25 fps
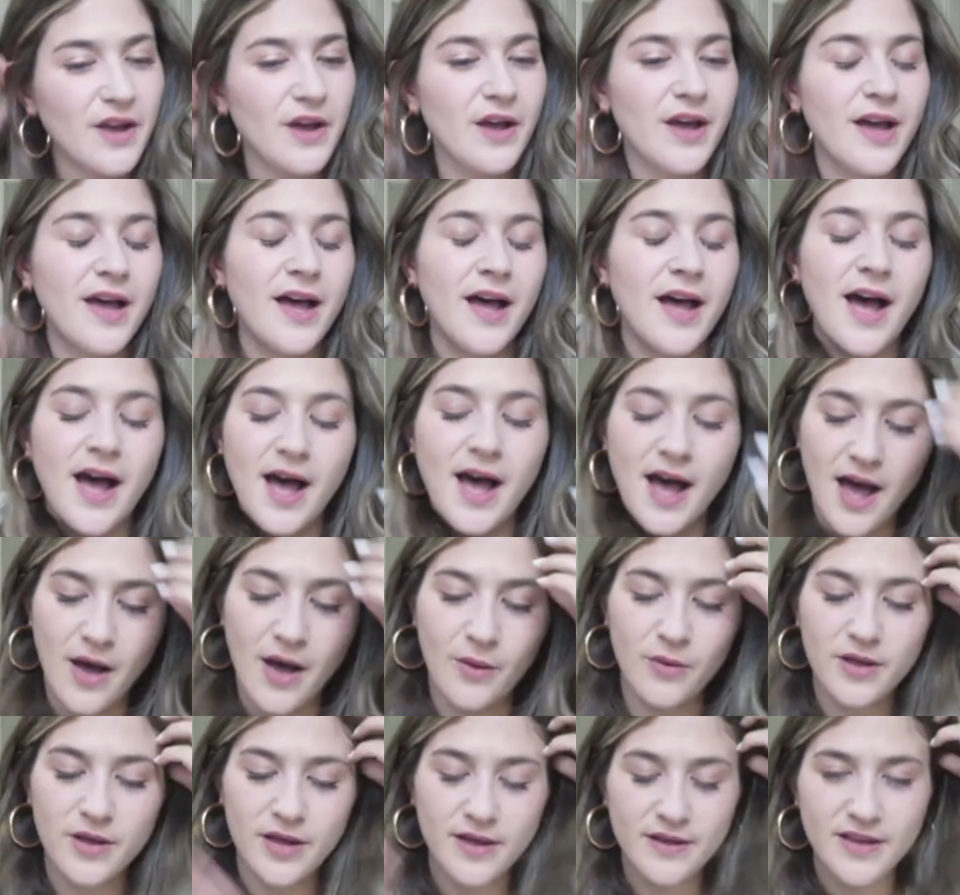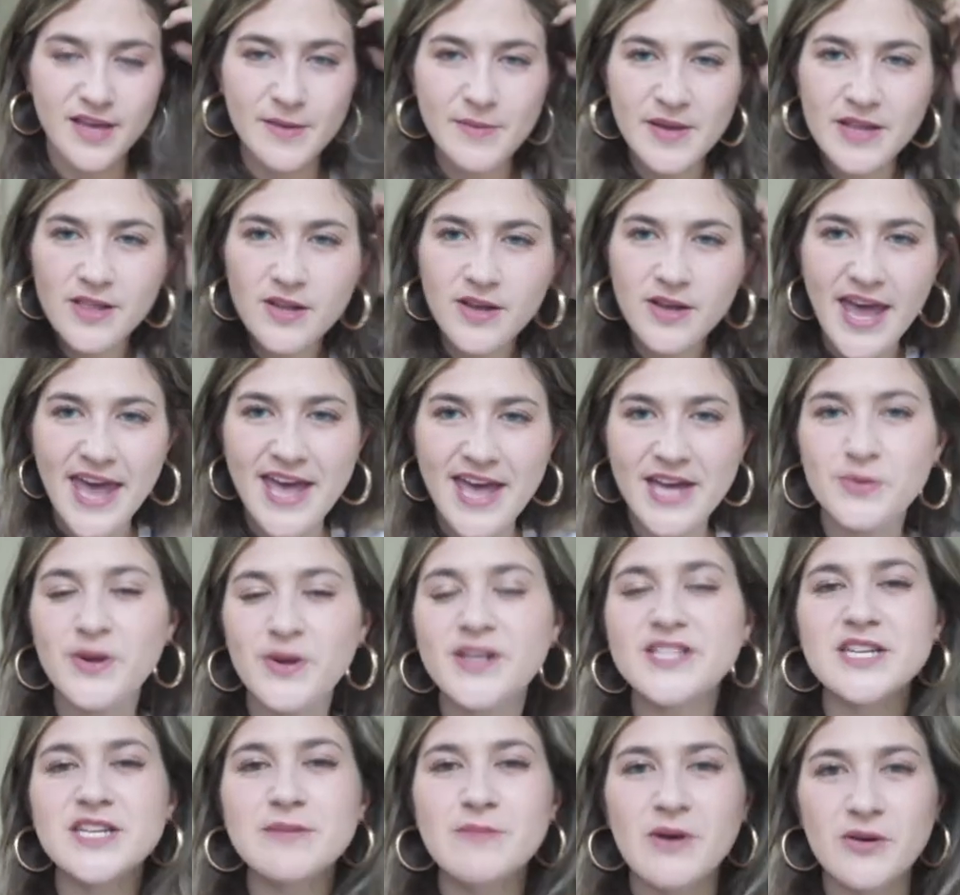give me a little hand
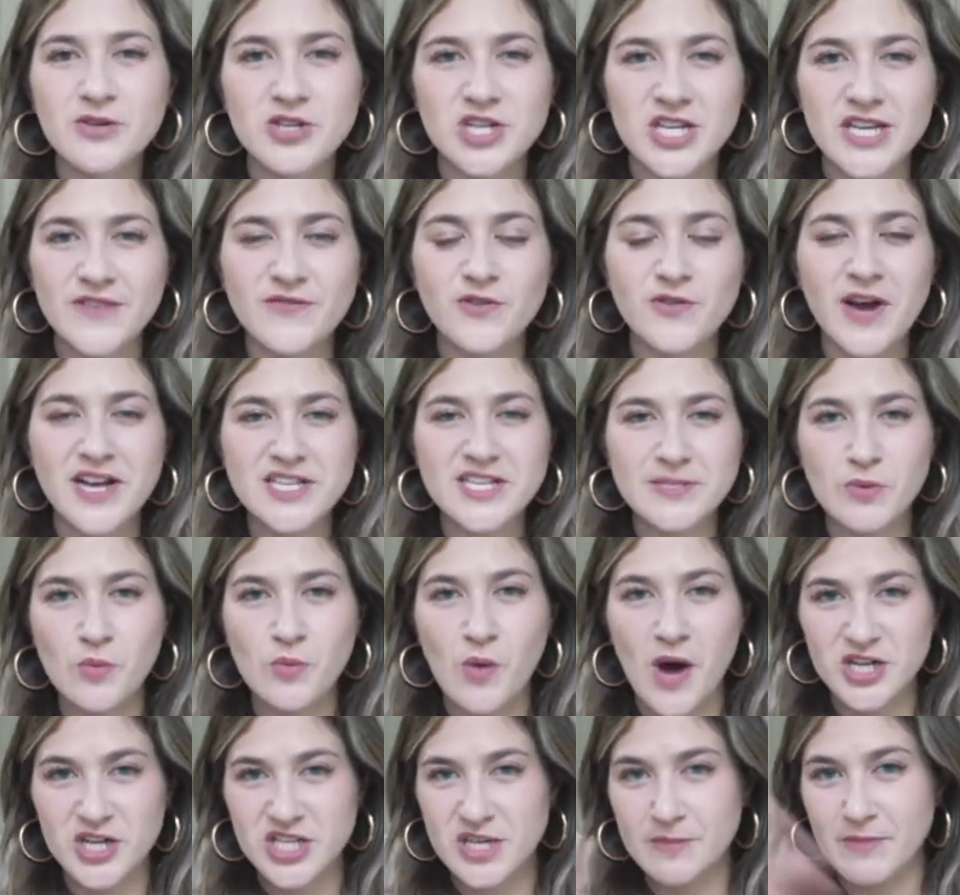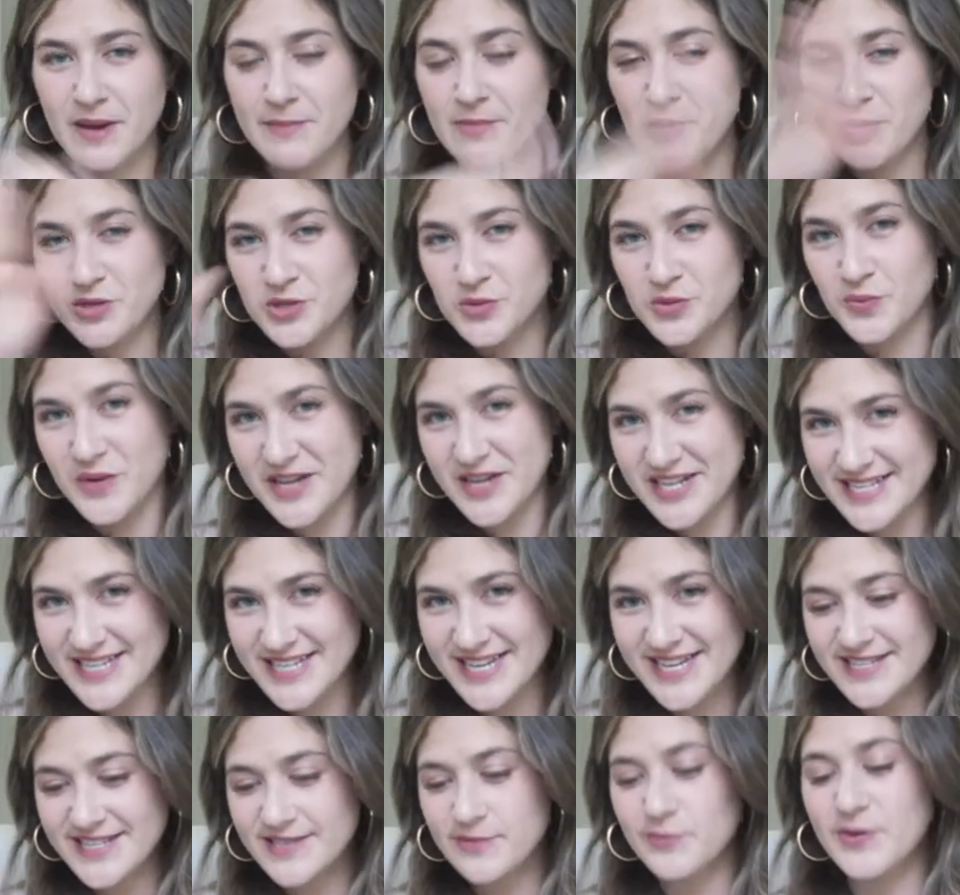raising emoji if you guys have been watching my most
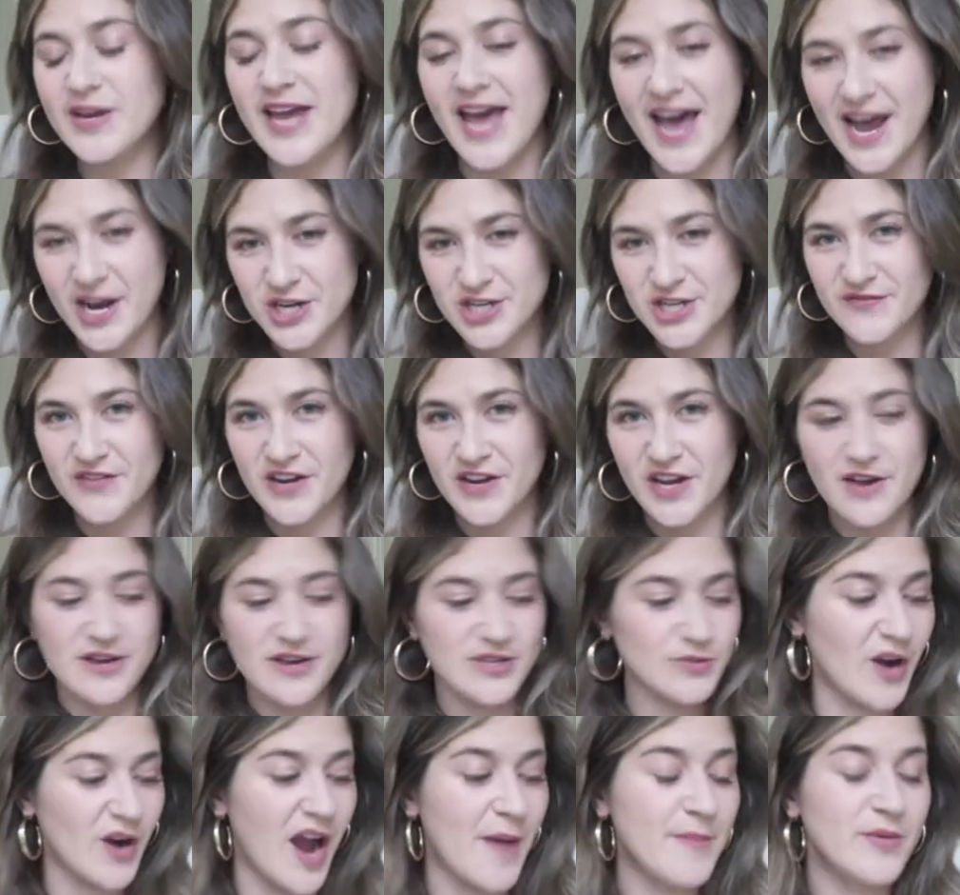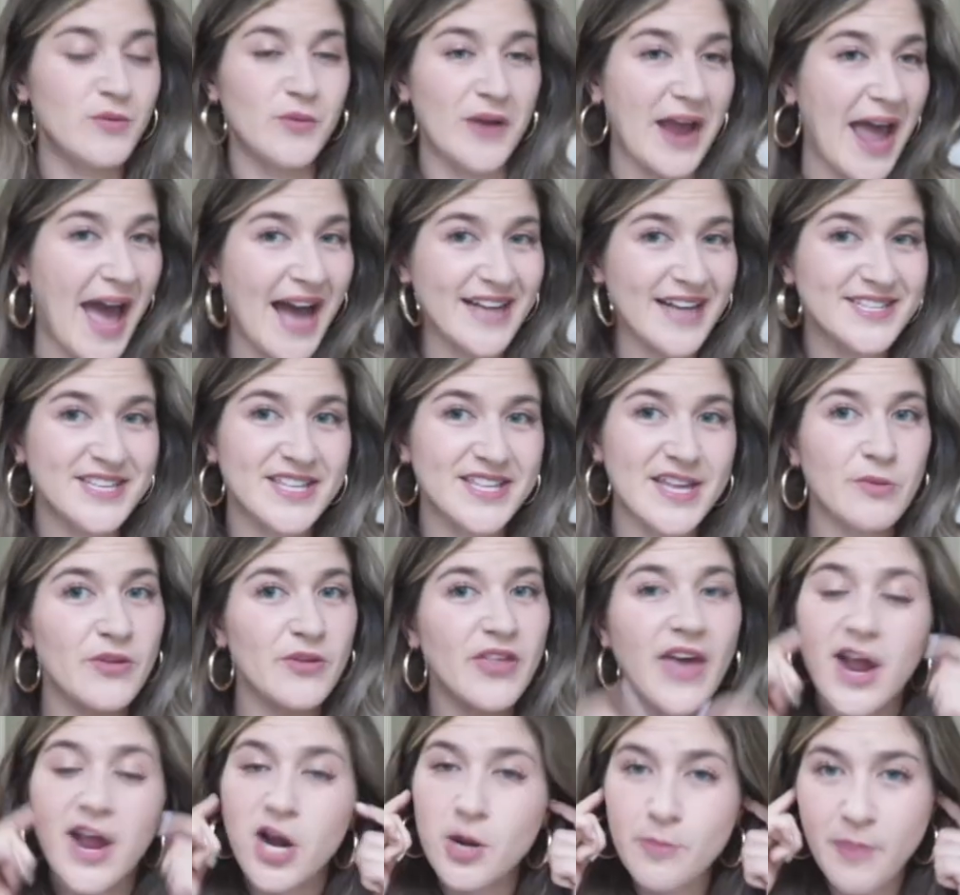recent reaction videos where I've been reacting to them with
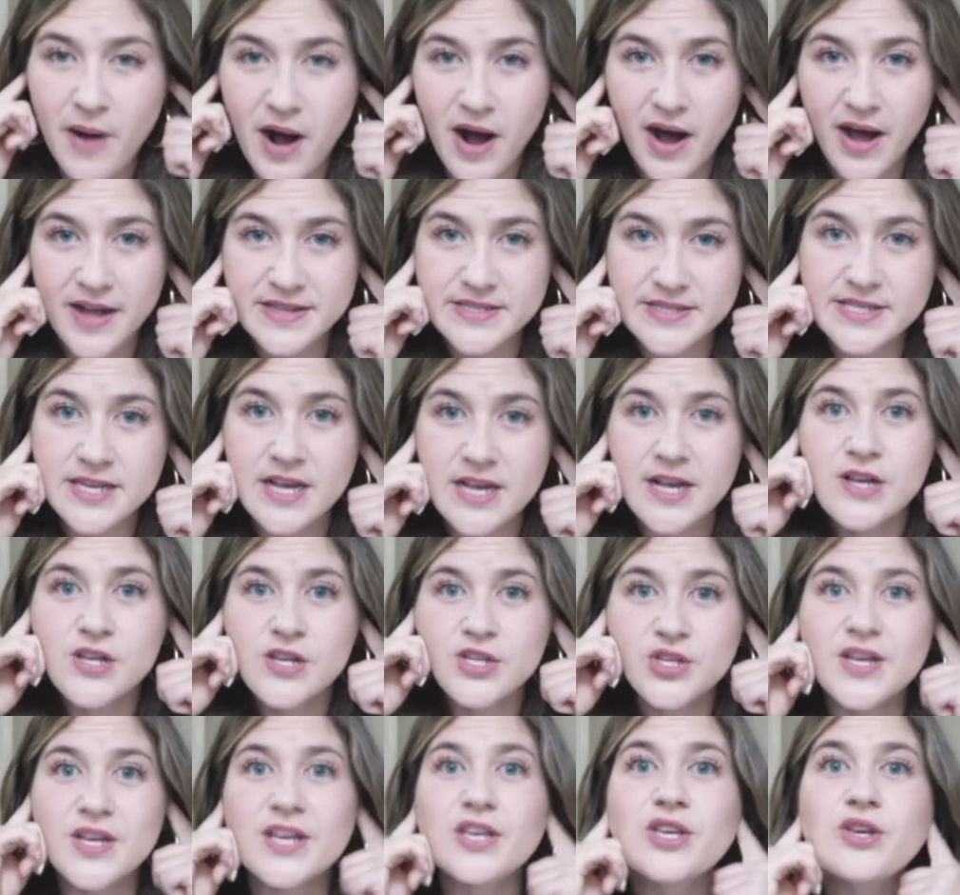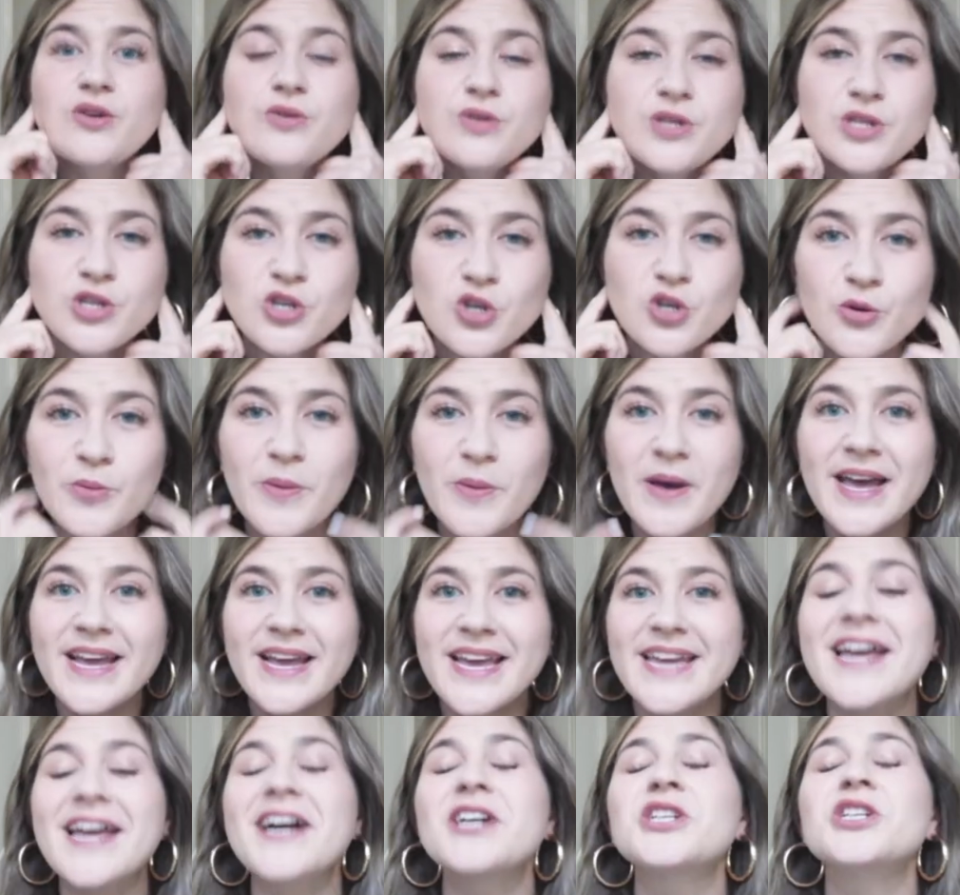AirPods so that YouTube
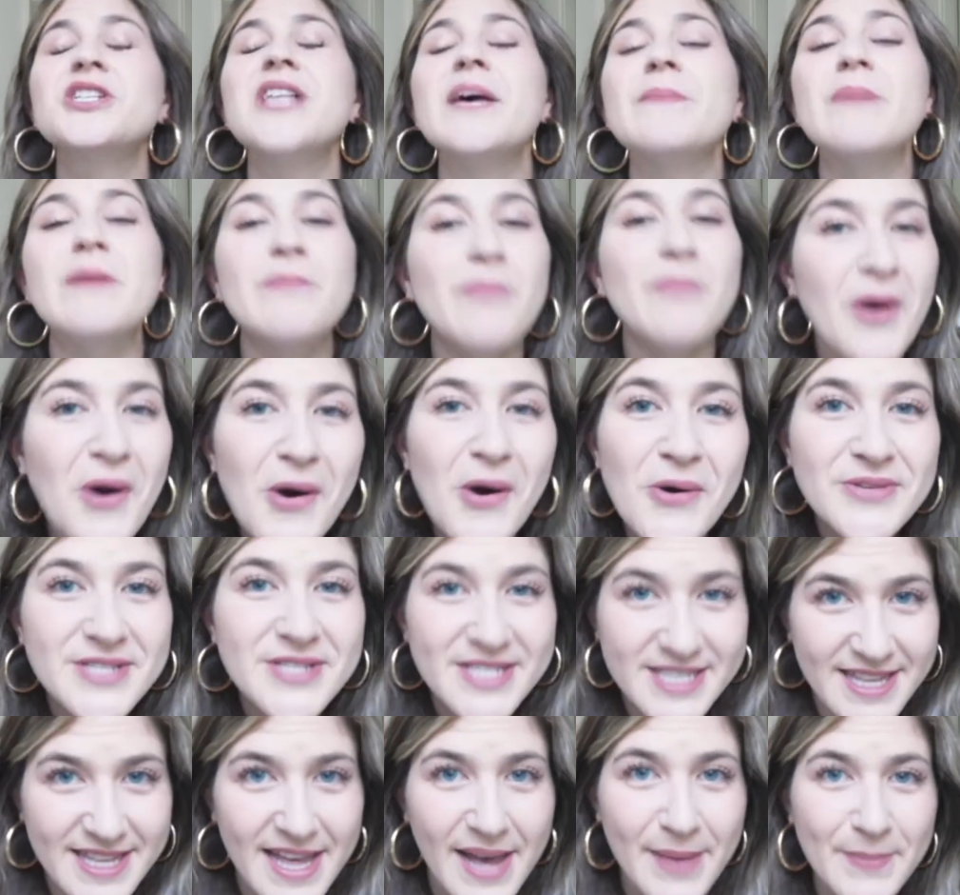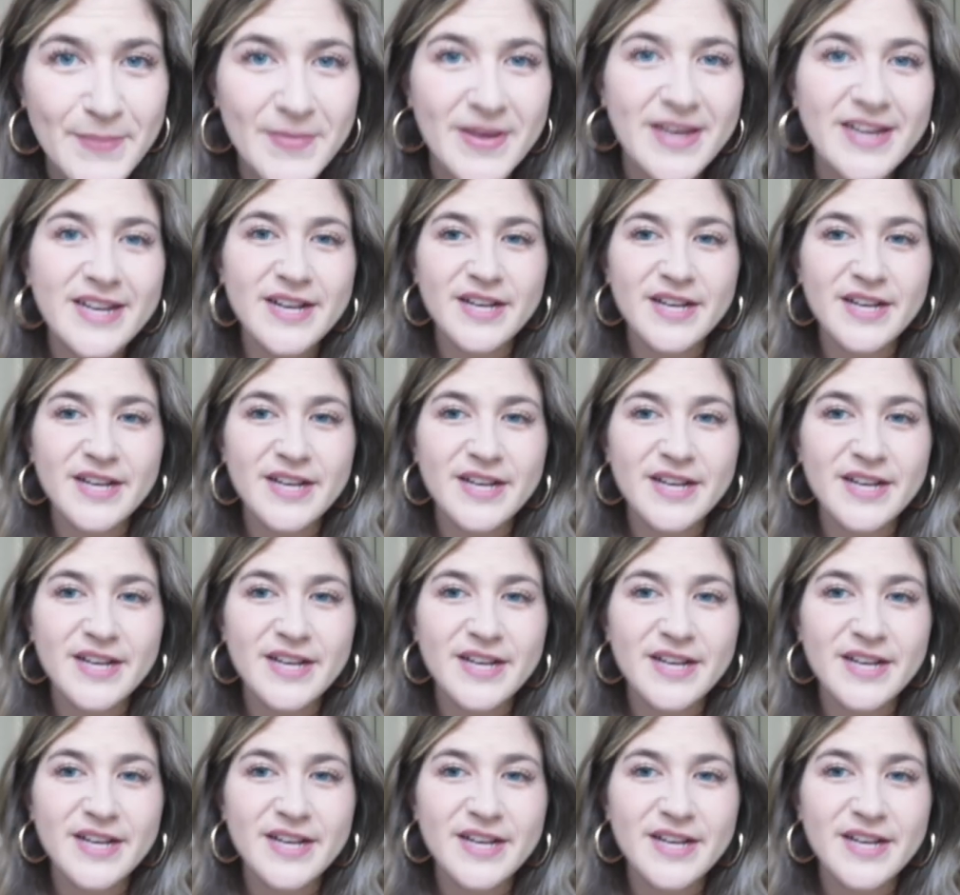can actually let me post them.